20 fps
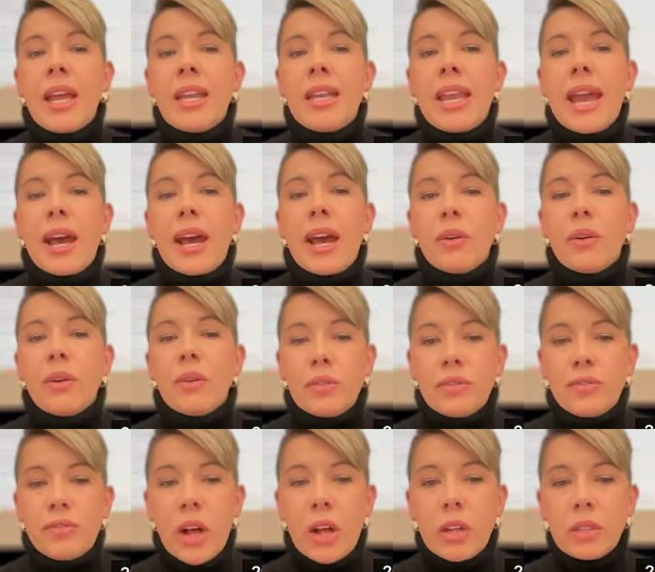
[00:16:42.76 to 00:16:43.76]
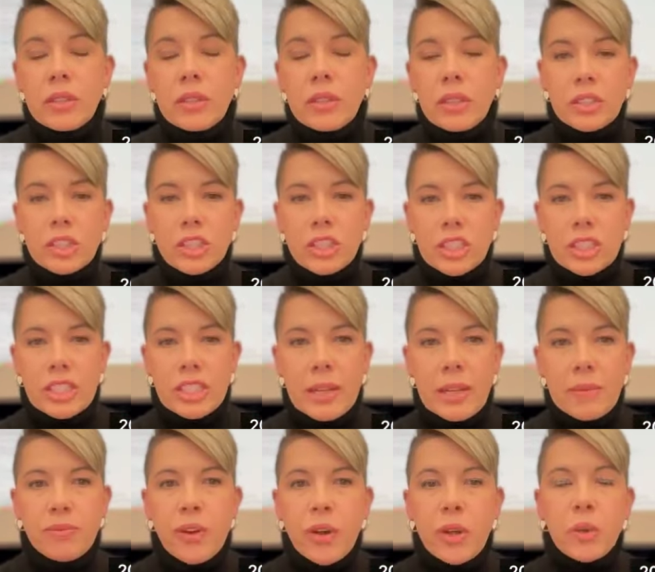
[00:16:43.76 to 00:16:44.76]
Now,
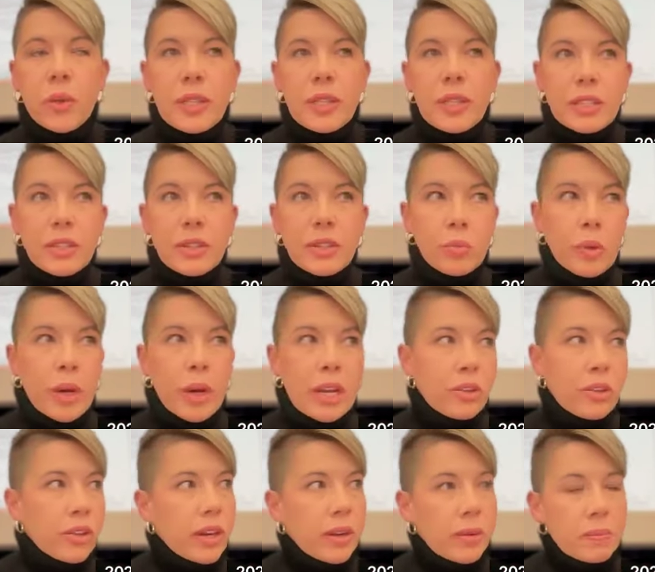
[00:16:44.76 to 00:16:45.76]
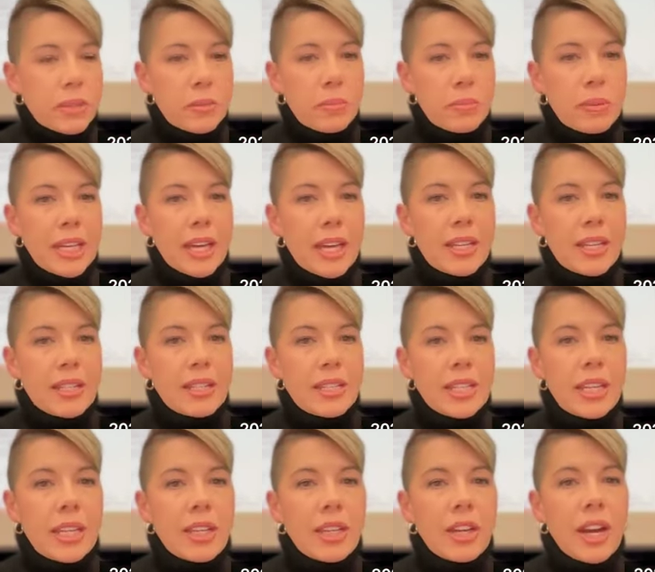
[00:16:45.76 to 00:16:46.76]
keep following the little breadcrumbs, because
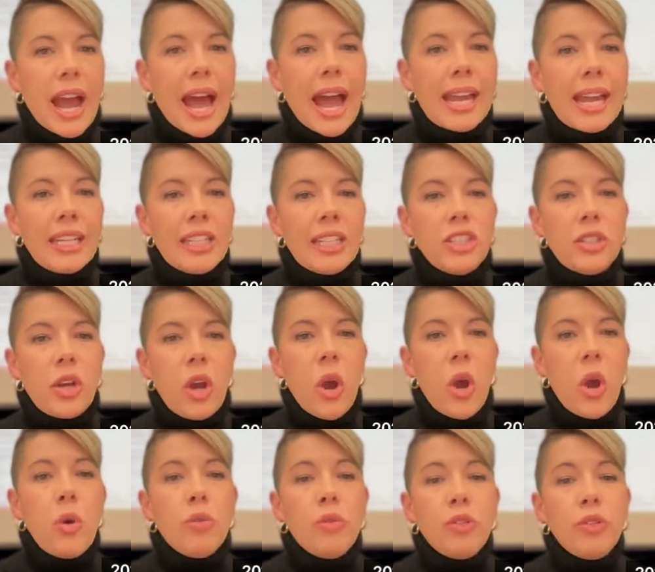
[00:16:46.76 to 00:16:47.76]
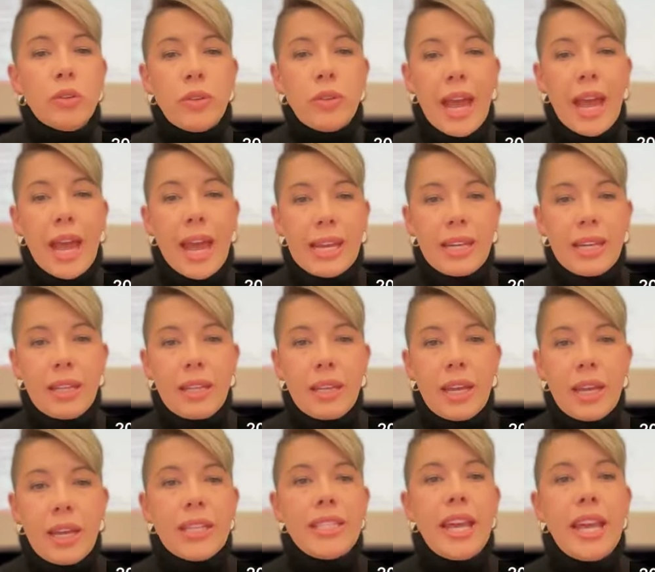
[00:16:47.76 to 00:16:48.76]
either I can override
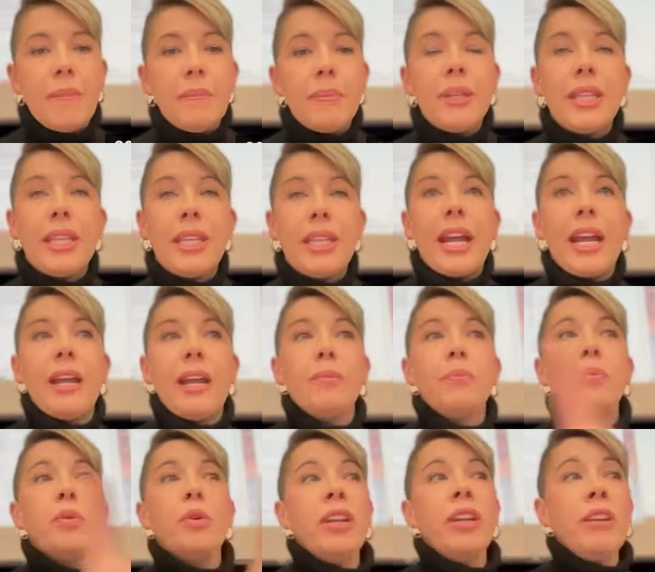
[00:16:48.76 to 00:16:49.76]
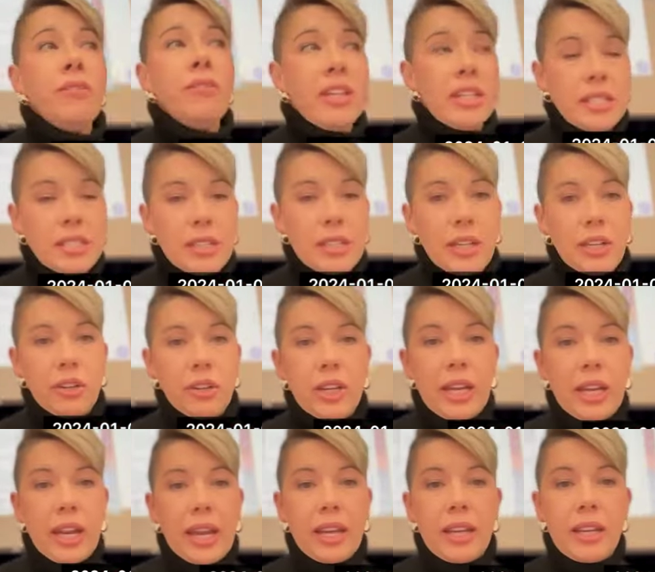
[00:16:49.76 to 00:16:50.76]
a template that I had previously
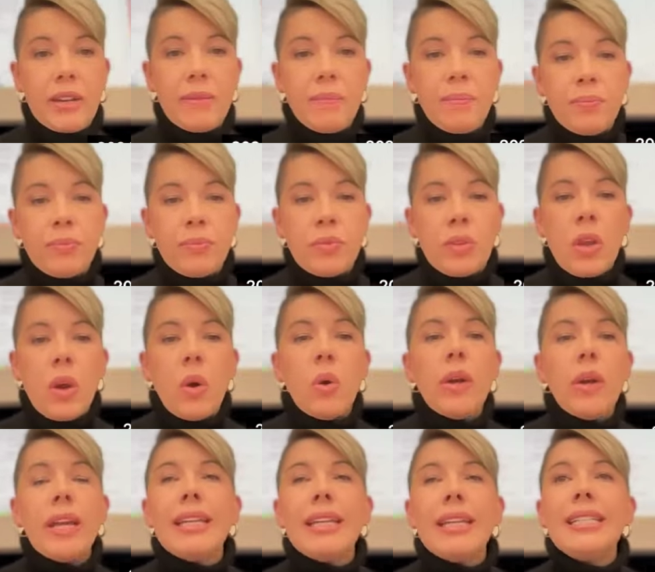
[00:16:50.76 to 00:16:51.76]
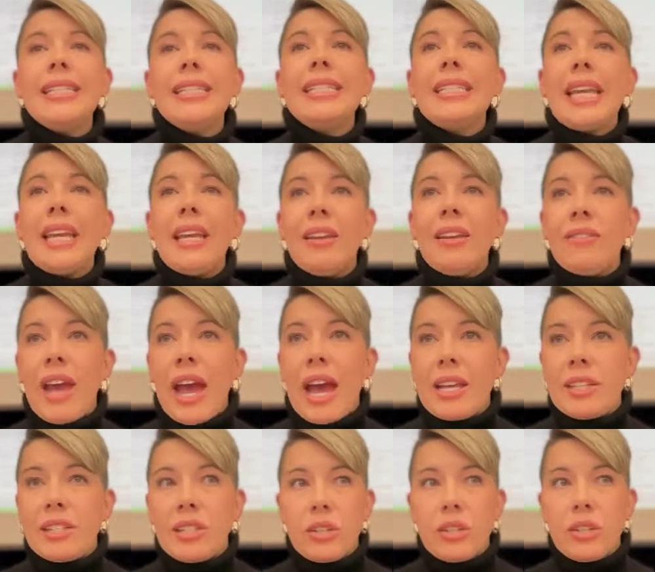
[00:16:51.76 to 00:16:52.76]
created, or I can save
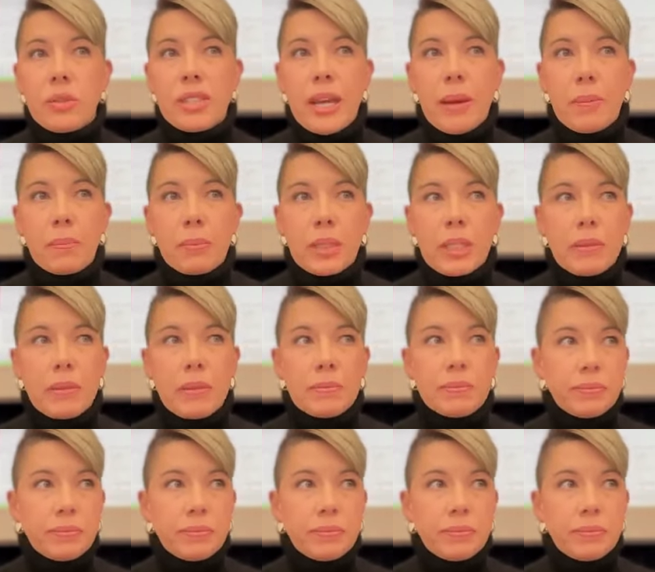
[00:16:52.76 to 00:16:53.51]
as a new template.